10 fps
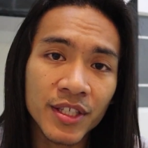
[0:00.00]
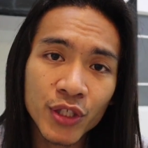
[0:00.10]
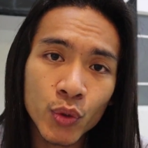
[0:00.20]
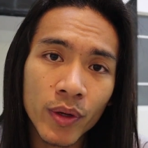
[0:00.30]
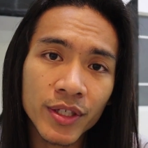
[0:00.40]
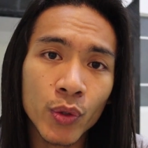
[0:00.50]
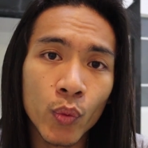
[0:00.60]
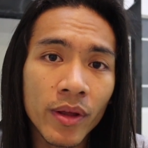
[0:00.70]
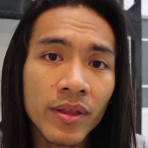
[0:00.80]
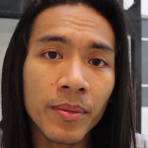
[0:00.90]
situation
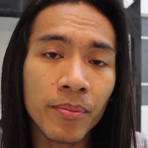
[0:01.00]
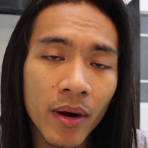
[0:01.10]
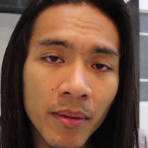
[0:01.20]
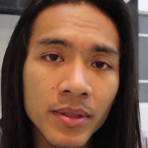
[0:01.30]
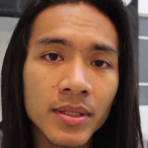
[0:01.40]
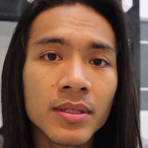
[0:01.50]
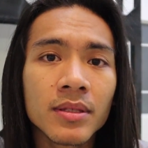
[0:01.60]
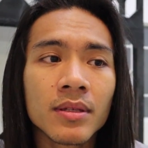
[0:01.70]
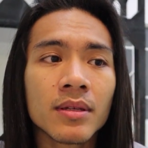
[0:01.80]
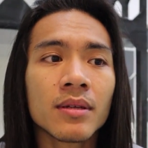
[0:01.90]
when they promised,
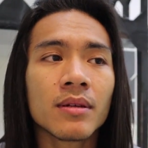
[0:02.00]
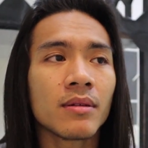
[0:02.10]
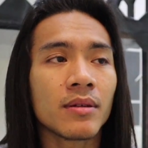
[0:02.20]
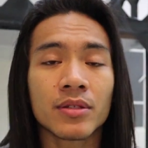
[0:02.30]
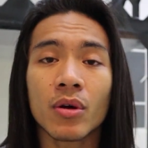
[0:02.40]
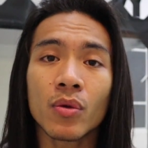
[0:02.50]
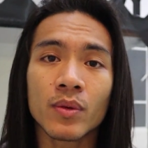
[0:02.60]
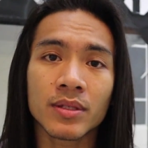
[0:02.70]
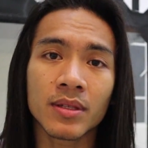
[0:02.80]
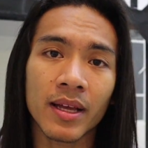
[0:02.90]
it's
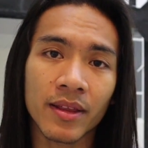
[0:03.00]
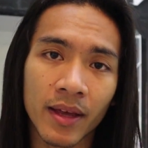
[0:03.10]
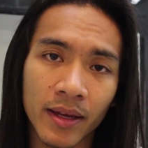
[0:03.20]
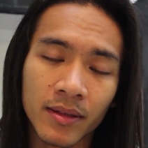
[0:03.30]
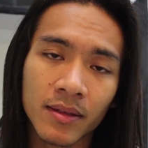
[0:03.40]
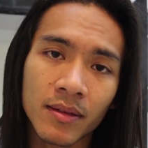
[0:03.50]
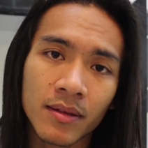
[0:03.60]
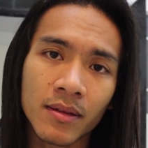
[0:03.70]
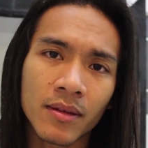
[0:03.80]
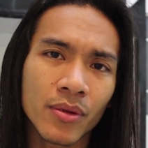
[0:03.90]
always like that.
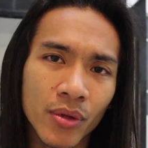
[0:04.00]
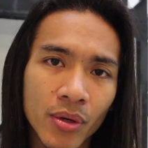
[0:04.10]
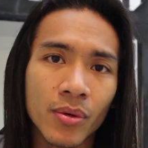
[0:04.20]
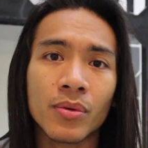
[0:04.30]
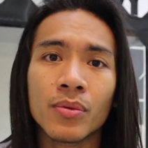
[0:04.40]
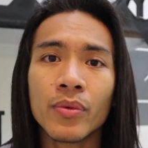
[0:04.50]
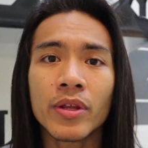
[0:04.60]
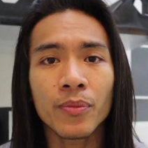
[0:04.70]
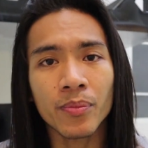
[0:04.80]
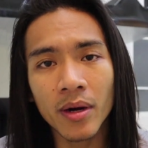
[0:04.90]
No,
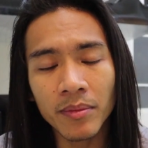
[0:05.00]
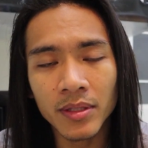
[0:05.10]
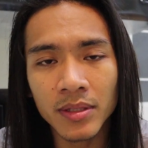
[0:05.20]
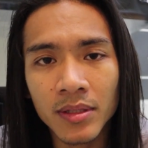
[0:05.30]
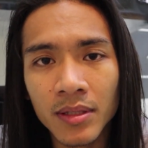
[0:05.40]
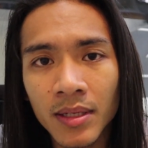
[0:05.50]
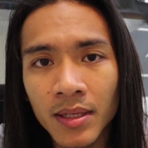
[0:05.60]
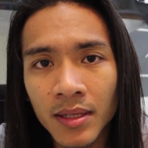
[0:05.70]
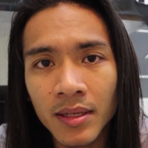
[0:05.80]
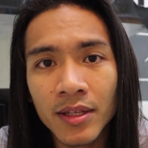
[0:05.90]
when you promised,
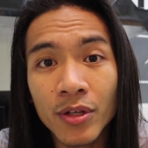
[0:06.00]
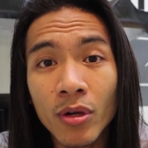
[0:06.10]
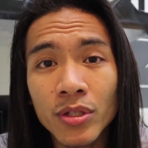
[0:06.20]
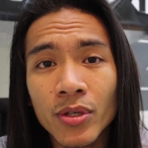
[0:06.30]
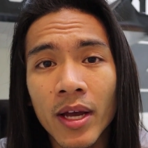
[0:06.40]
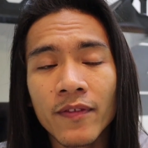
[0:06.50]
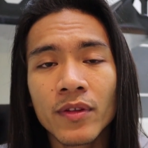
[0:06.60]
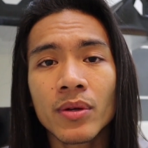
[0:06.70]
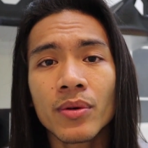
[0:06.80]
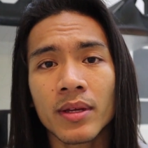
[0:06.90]
you also have
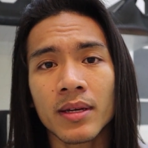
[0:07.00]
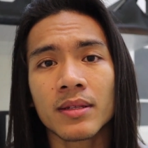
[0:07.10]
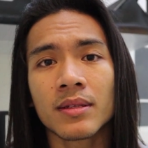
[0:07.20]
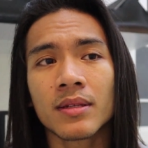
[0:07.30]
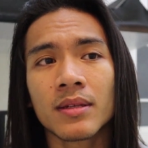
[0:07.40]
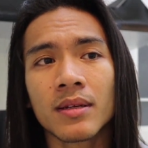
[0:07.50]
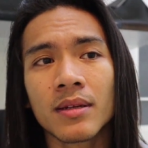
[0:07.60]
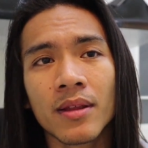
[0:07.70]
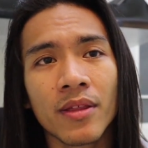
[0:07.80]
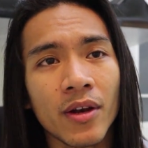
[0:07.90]
to know that
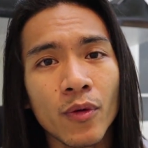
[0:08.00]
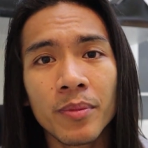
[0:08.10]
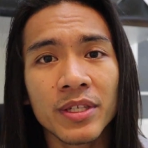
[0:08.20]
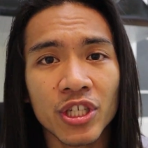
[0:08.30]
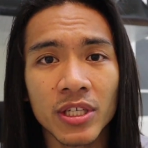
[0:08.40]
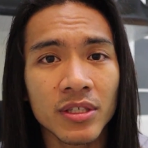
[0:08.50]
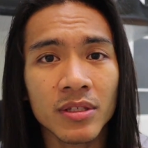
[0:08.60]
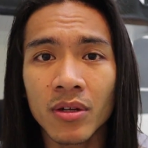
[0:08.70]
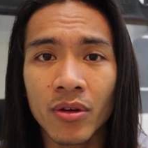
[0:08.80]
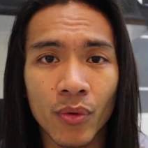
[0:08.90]
there will be changes
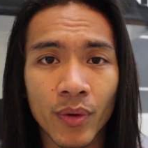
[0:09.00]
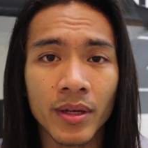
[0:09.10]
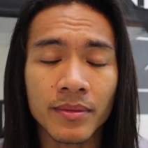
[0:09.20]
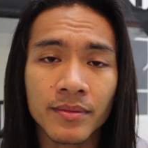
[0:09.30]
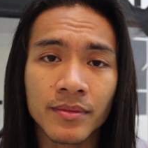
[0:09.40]
along the way.